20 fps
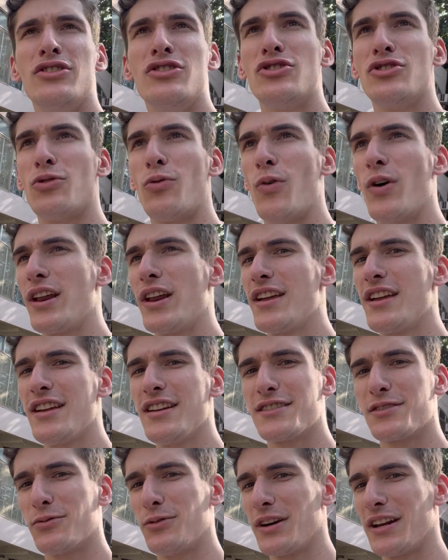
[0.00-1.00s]

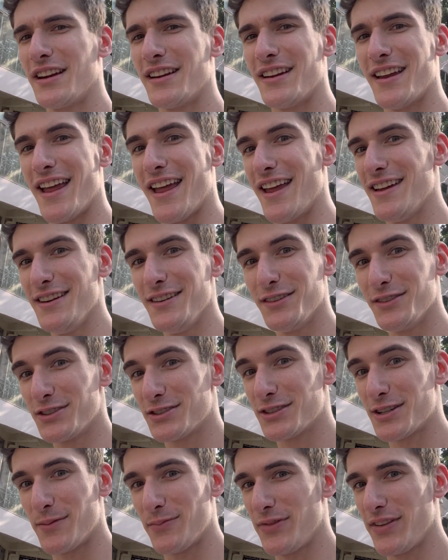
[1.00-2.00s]
2028 or
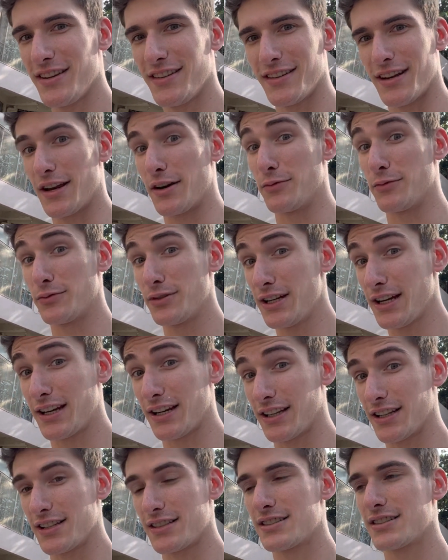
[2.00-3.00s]
something, like
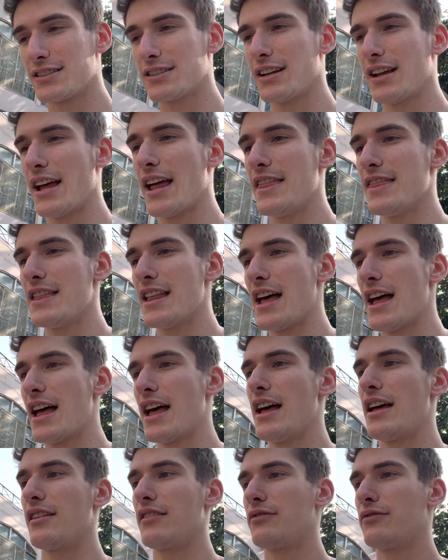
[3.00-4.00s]
ridiculous, and
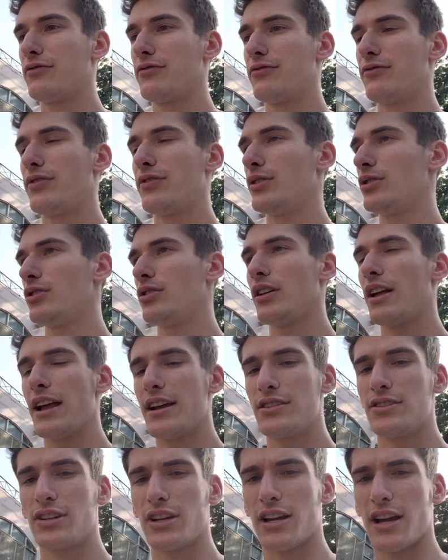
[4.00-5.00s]
then full
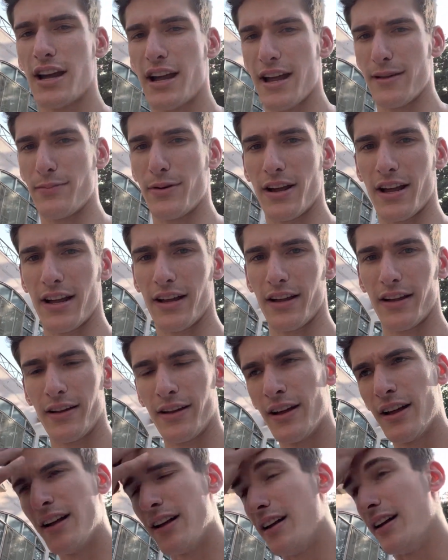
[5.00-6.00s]
AGI by, I
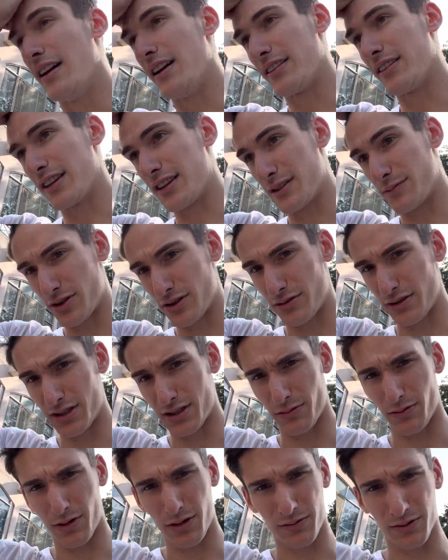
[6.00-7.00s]
think the most
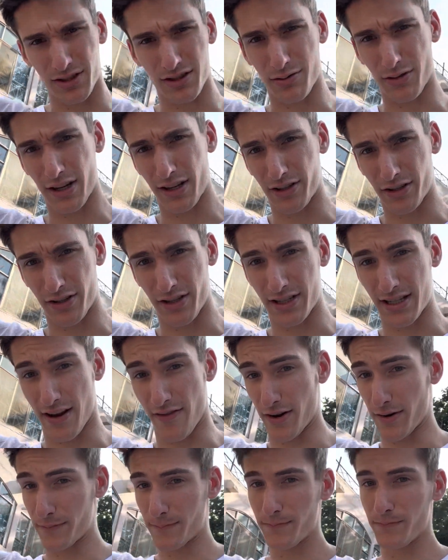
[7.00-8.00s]
recent one was
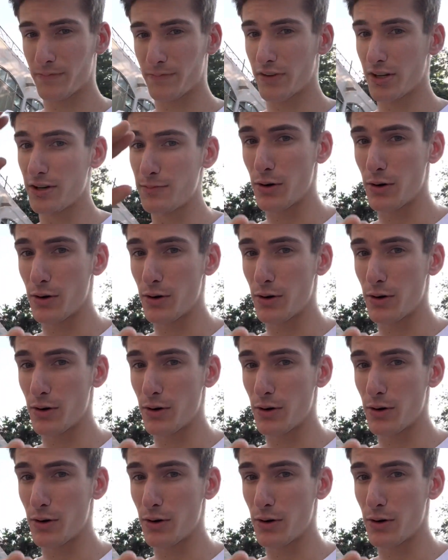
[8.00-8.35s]
2037. Could